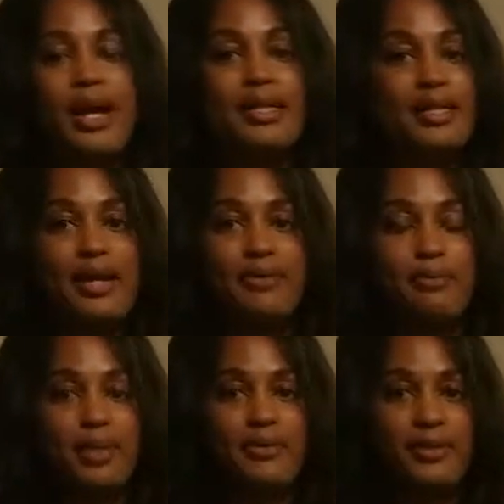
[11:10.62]
I didn't have the
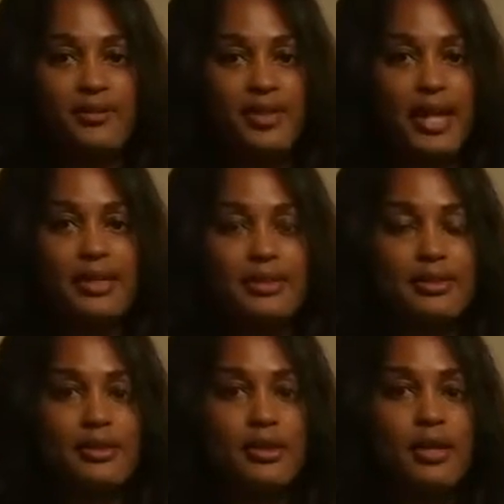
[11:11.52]
benefit of that.
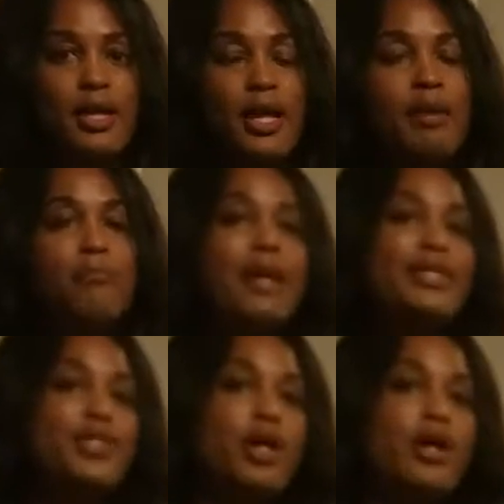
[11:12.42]
My
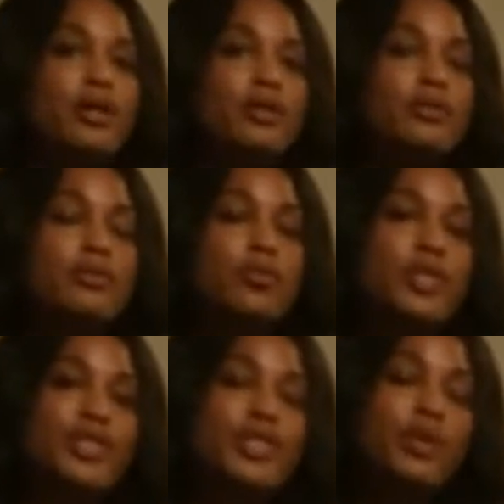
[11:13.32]
daughter,
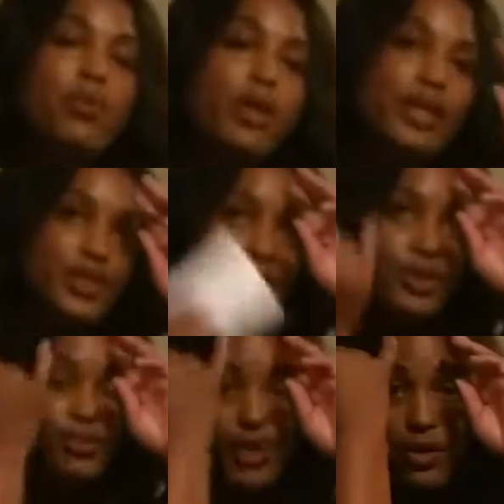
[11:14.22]
when she wanted
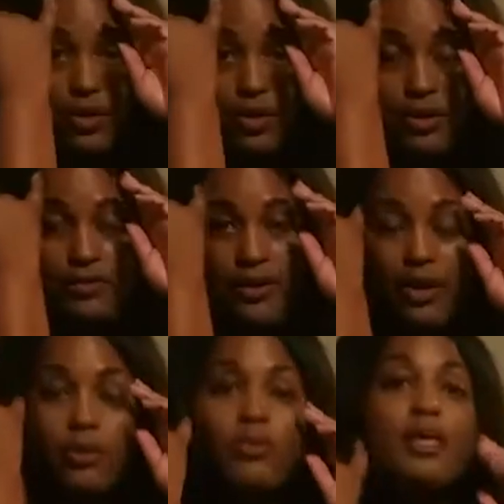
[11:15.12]
to know who her
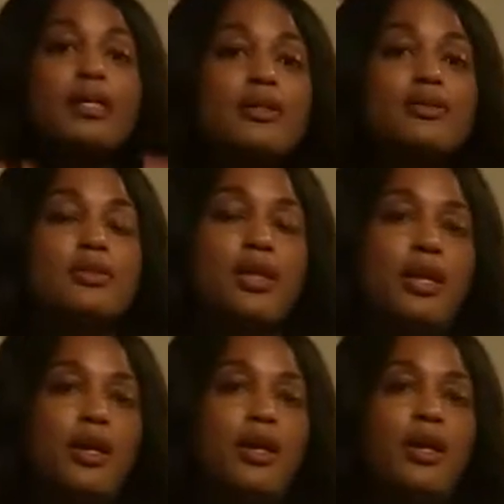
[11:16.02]
father was,
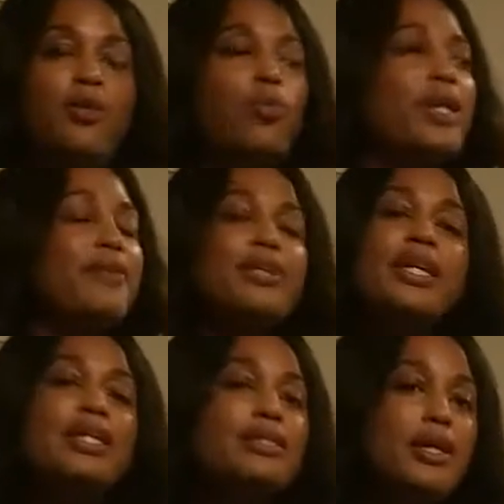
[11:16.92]
whatever
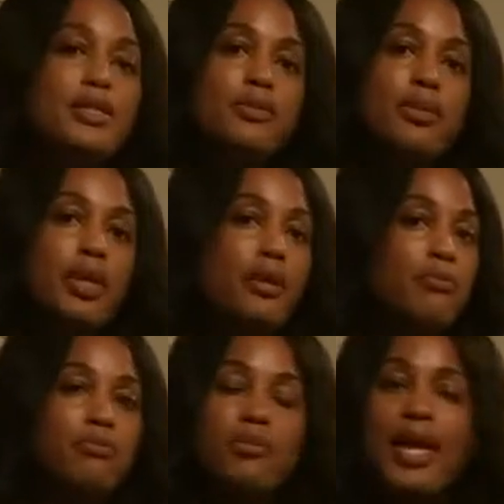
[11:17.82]
he had done to me
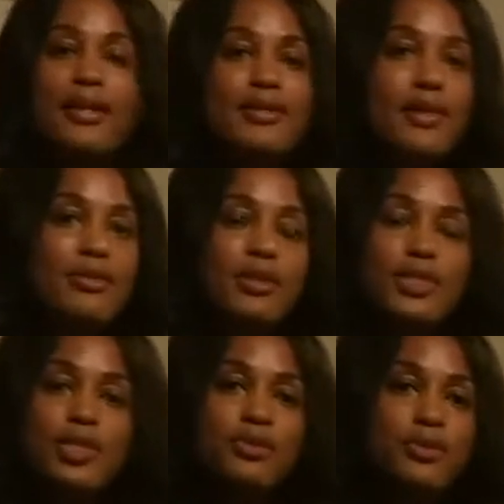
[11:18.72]
had nothing
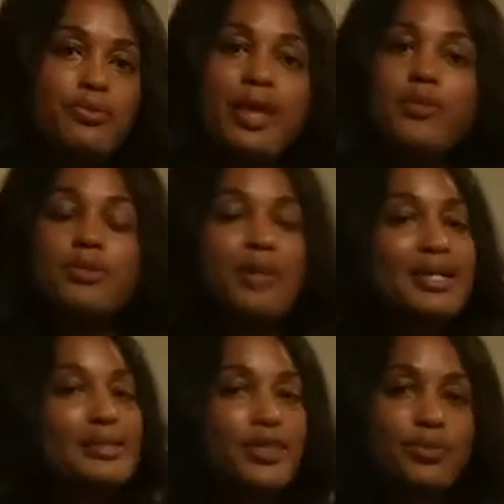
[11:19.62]
to do with that was
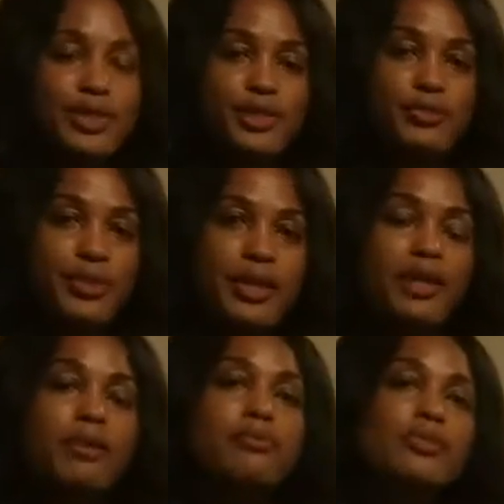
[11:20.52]
my situation with
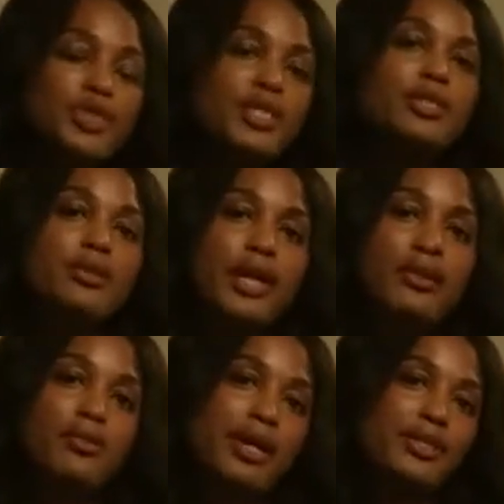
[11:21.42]
him. She still
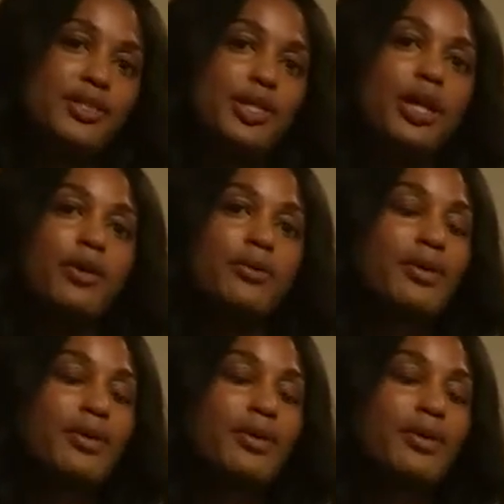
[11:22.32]
had a right to know.